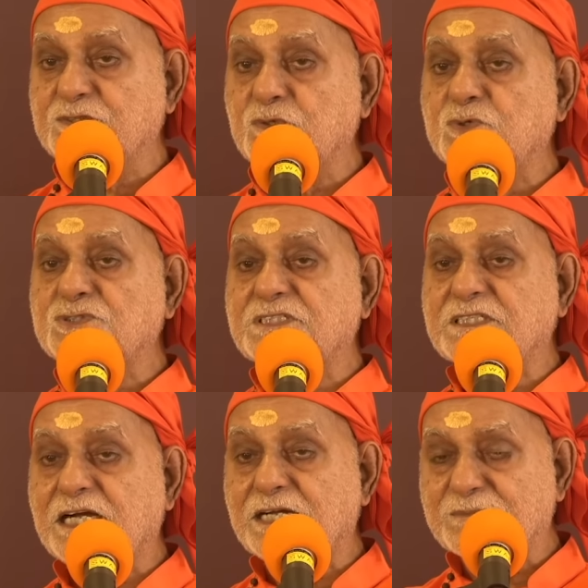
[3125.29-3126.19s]
is no
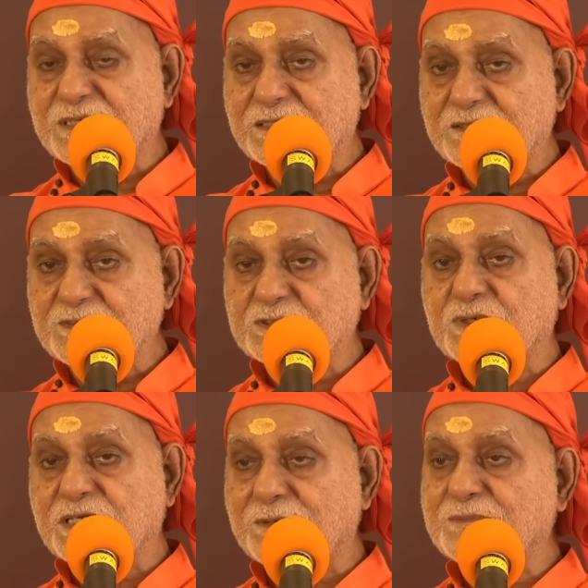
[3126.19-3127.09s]
such government which
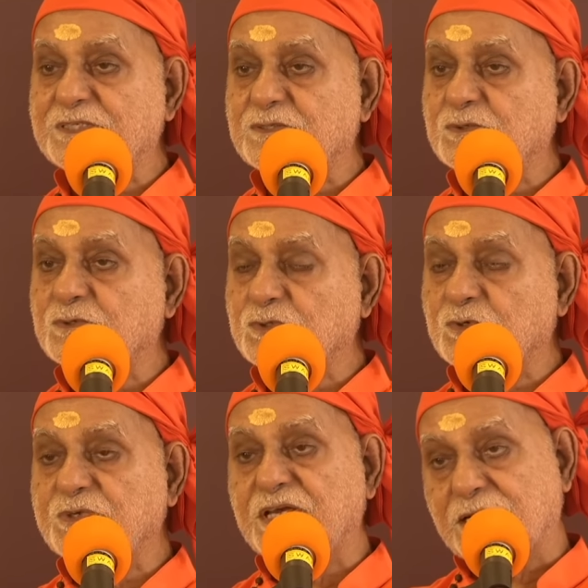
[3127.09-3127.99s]
will come and do.
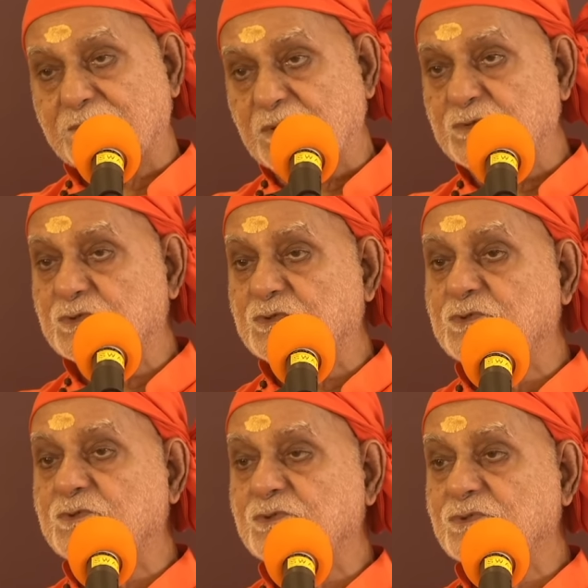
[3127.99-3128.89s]
So we are bound to do.
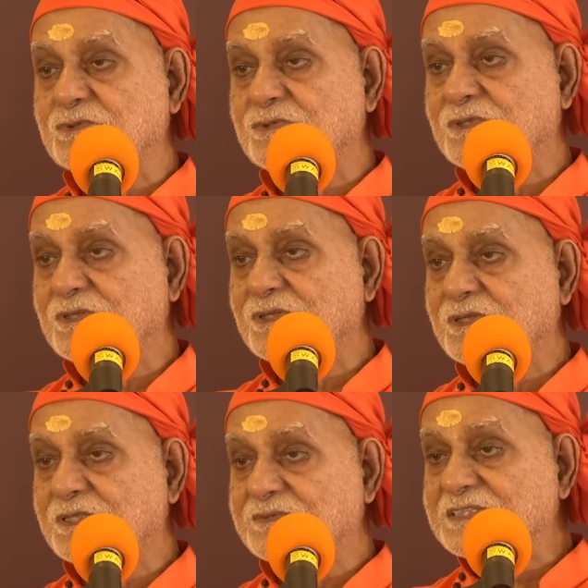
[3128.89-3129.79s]

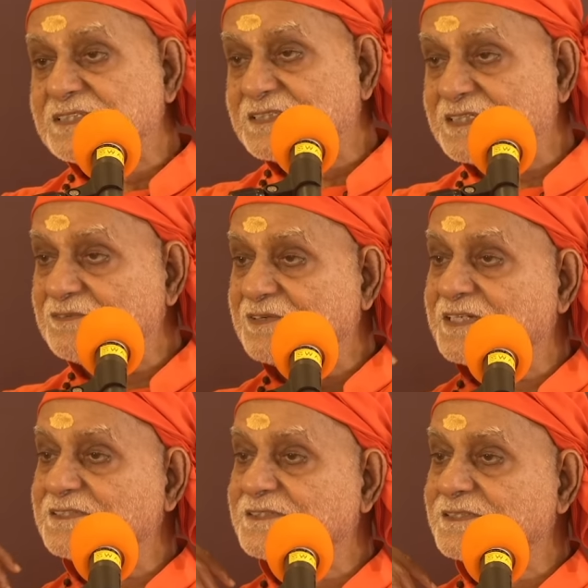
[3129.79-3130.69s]
This is the
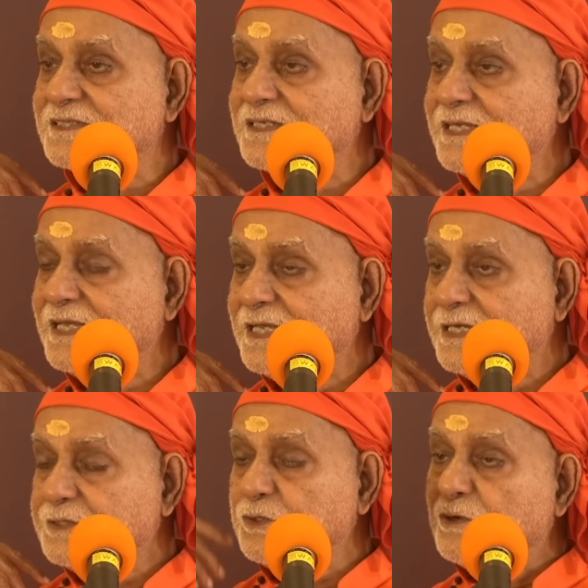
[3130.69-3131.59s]
difference.
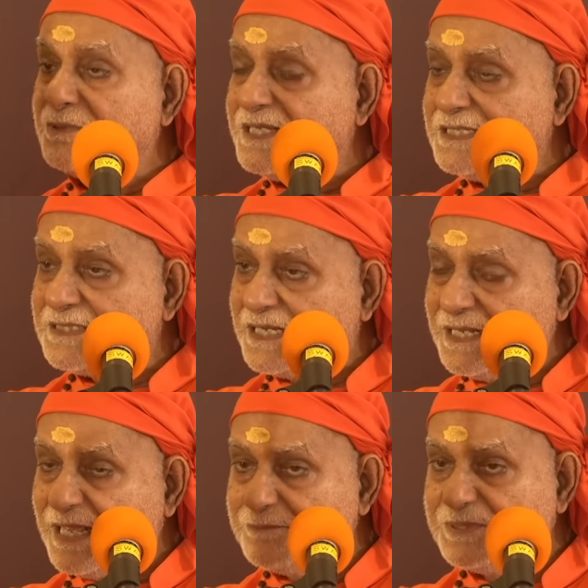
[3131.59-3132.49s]
Nobody is
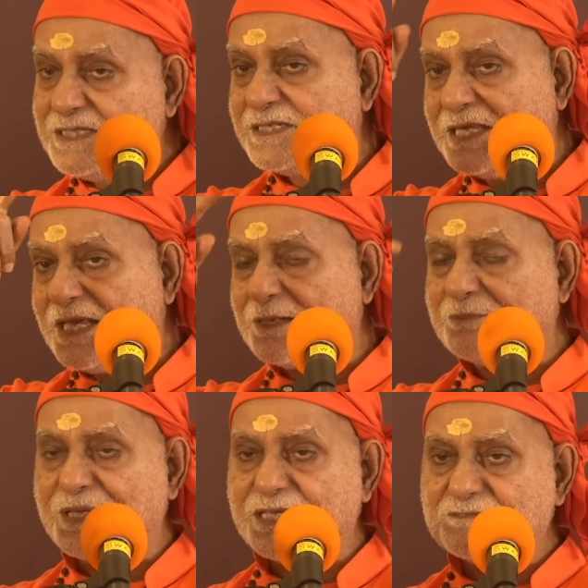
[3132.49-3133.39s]
unhappy that they
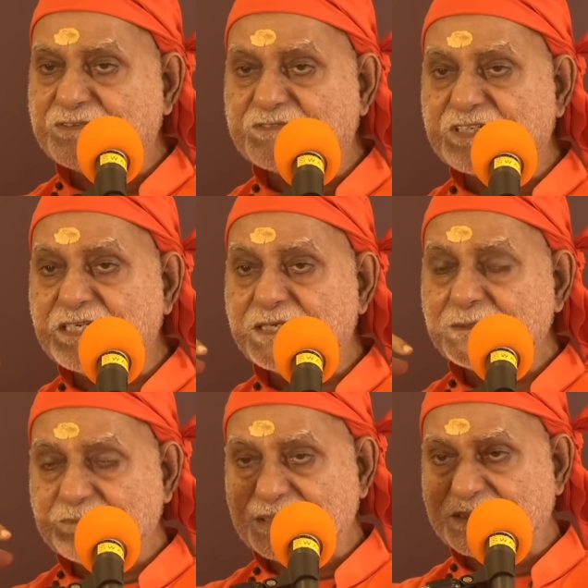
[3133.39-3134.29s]
are paying
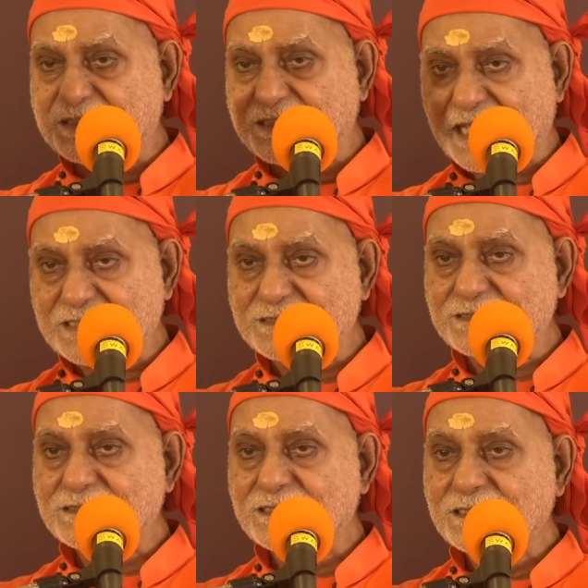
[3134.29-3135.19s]
50%
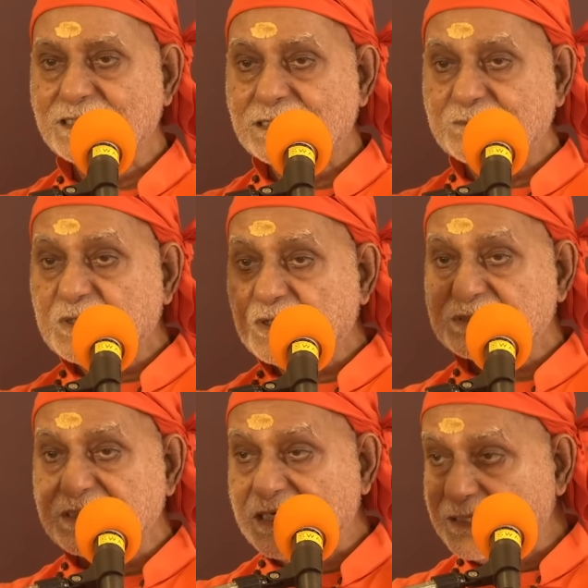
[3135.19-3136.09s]
tax.
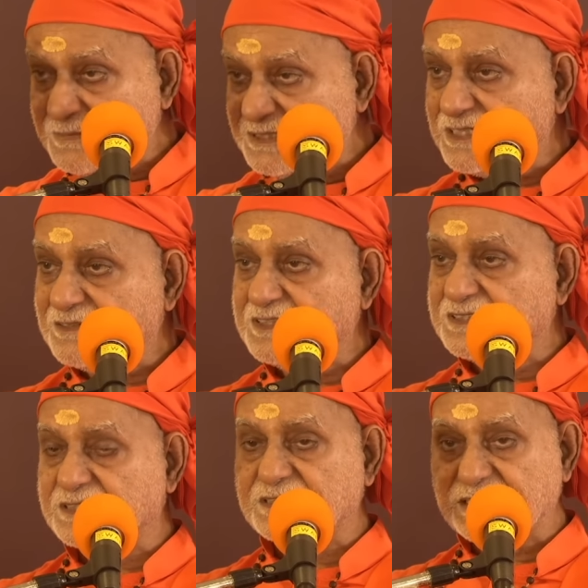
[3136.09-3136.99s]
Because government
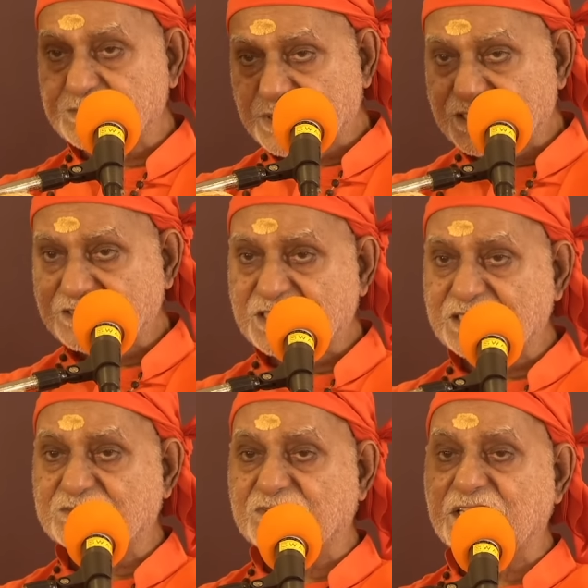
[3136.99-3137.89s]
services,
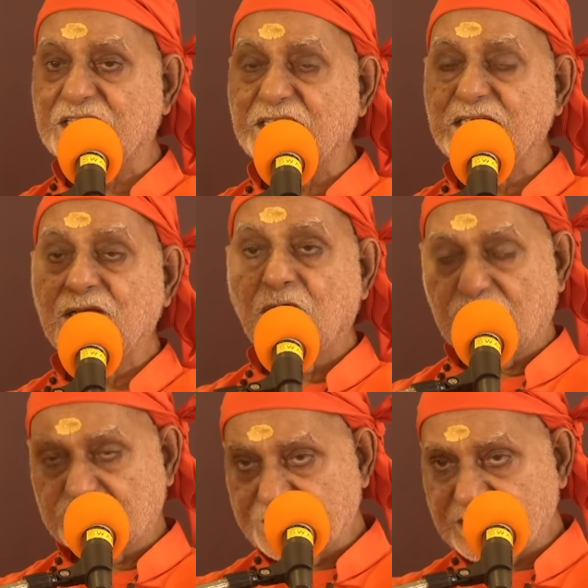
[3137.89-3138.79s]
education is free.
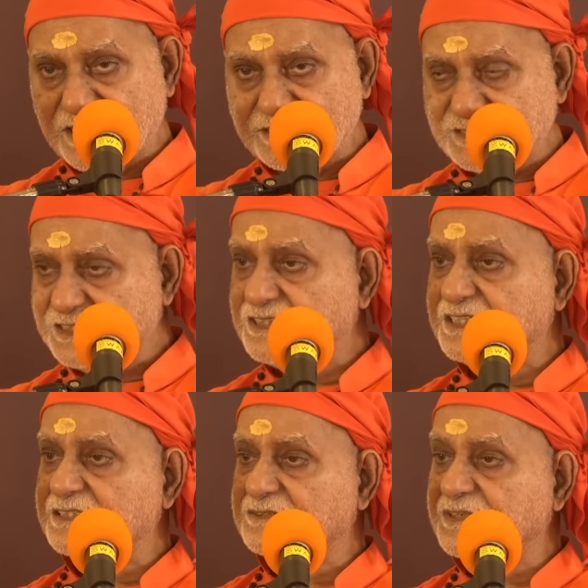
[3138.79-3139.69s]

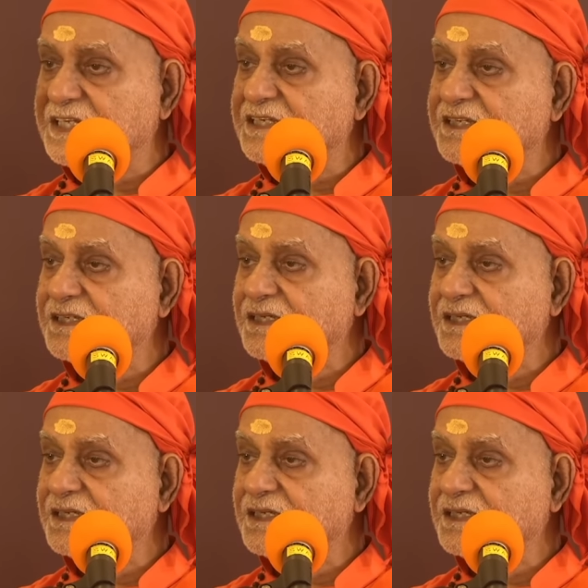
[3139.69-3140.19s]
Hospitalization is free